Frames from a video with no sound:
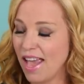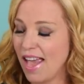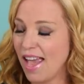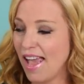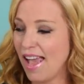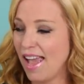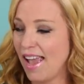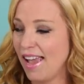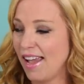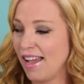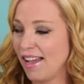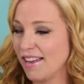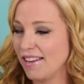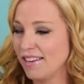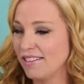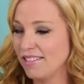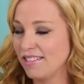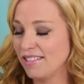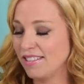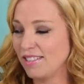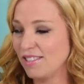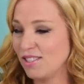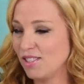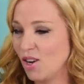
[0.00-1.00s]

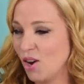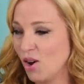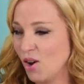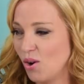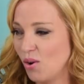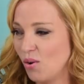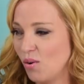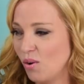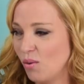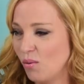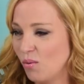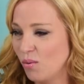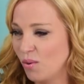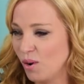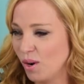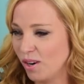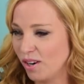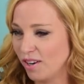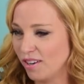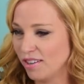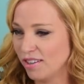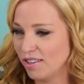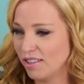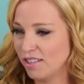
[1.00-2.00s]
And so
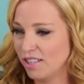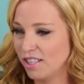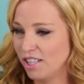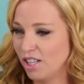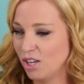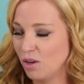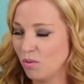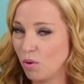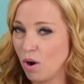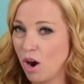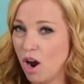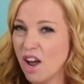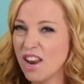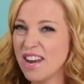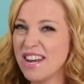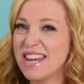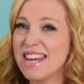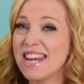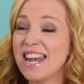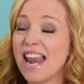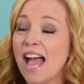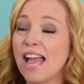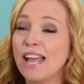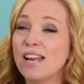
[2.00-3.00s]
we're
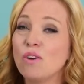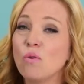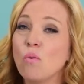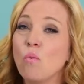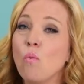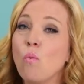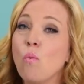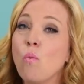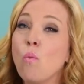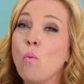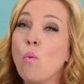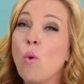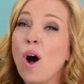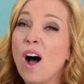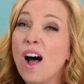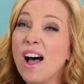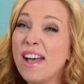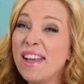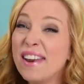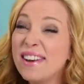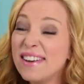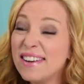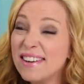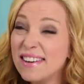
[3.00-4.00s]
on night
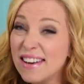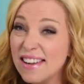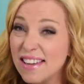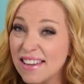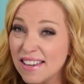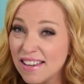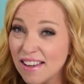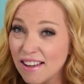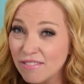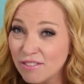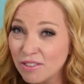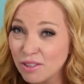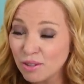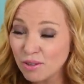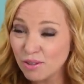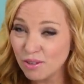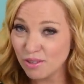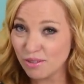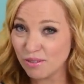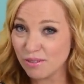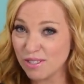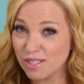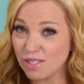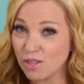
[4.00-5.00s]
1 of the
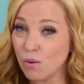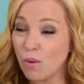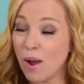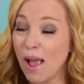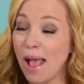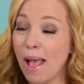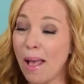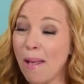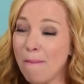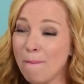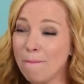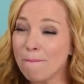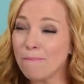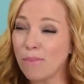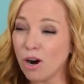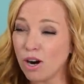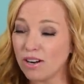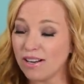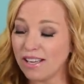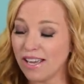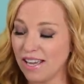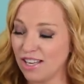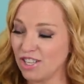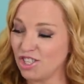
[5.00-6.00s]
cruise, so
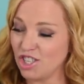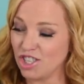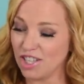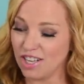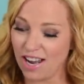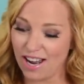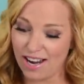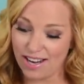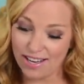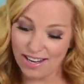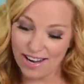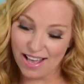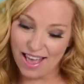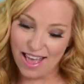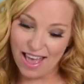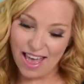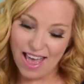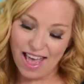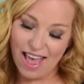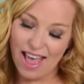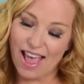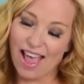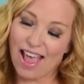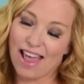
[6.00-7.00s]
embarkation night,
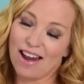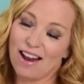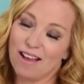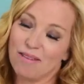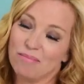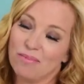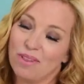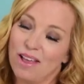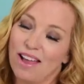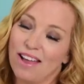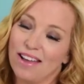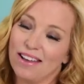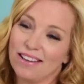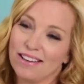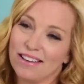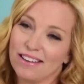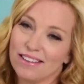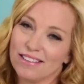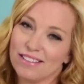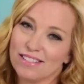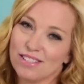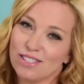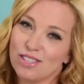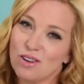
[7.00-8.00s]
and I'm like
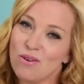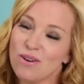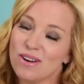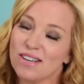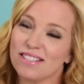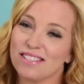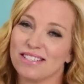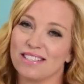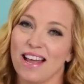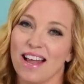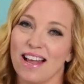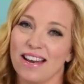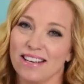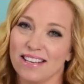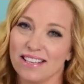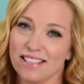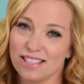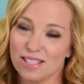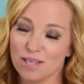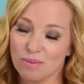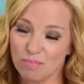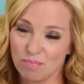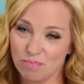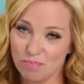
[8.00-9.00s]
so
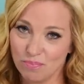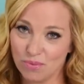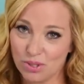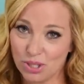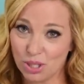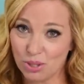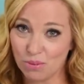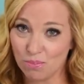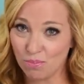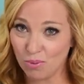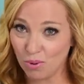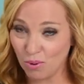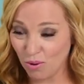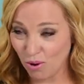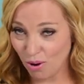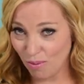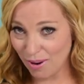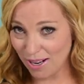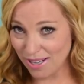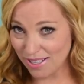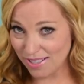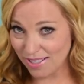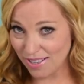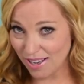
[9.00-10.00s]
excited to pour
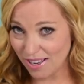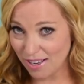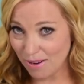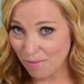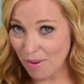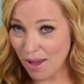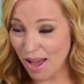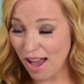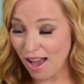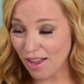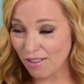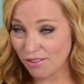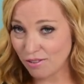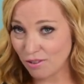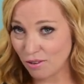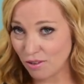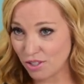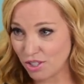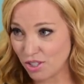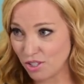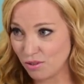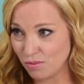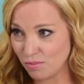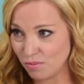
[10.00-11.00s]
my son a bath or
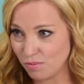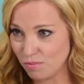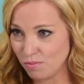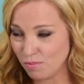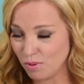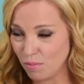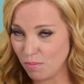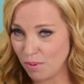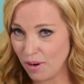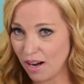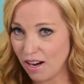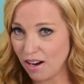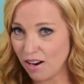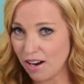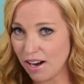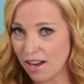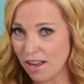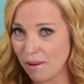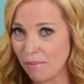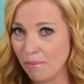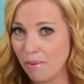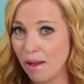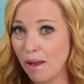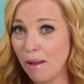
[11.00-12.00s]
to prepare
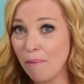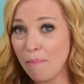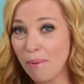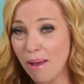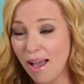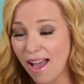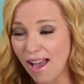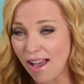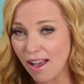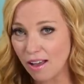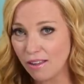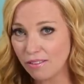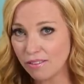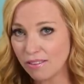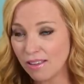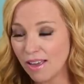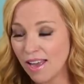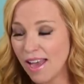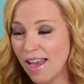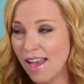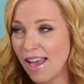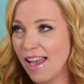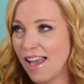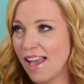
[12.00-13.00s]
him a bath.
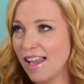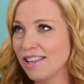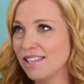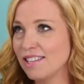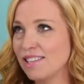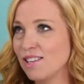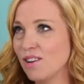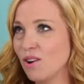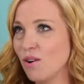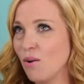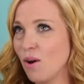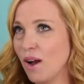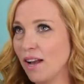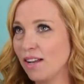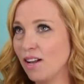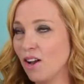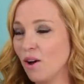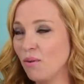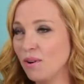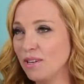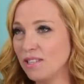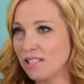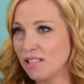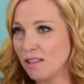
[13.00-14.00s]
And so I
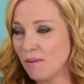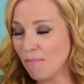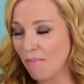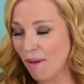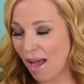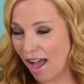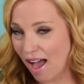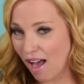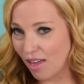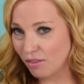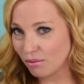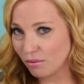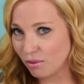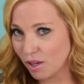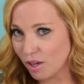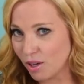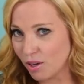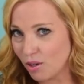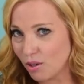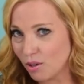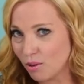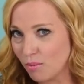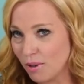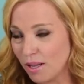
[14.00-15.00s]
go into the
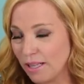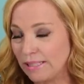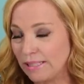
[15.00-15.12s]
bathroom,